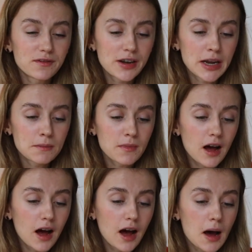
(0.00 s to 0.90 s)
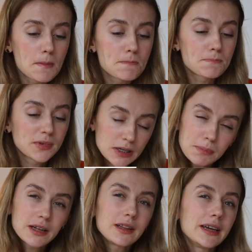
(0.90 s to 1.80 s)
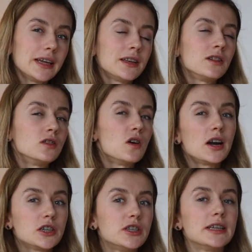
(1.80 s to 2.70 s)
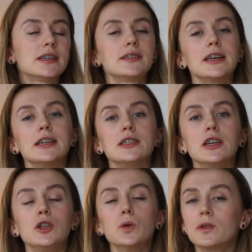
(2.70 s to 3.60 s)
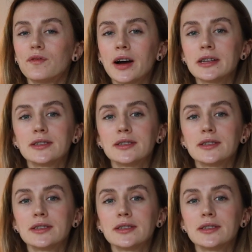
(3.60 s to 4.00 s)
frame. Uh, typically, in a large data set, you will find